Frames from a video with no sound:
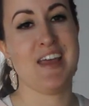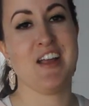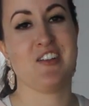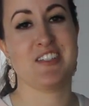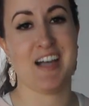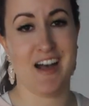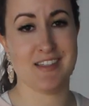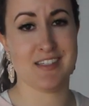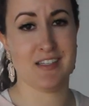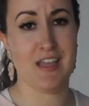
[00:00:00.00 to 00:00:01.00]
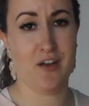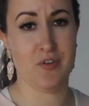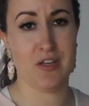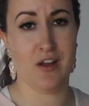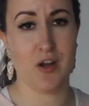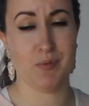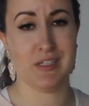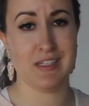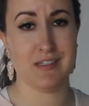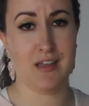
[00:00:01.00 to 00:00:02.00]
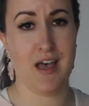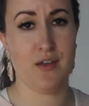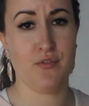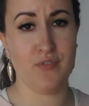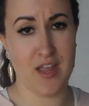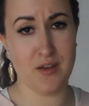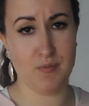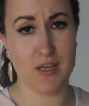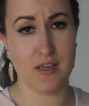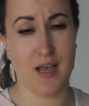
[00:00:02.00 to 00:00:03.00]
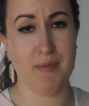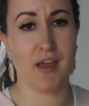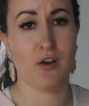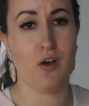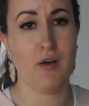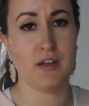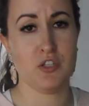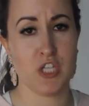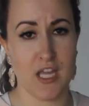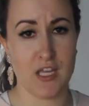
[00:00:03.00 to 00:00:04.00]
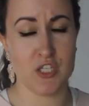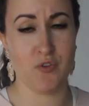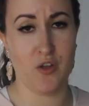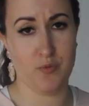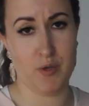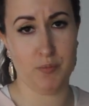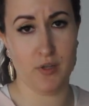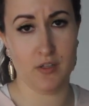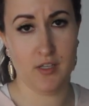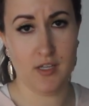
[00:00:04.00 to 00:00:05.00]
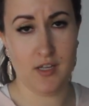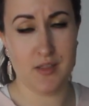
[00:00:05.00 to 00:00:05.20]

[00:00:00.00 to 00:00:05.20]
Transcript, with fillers: I hear this constantly every year, but does not fade me. I'm not gonna go ahead and change for other people.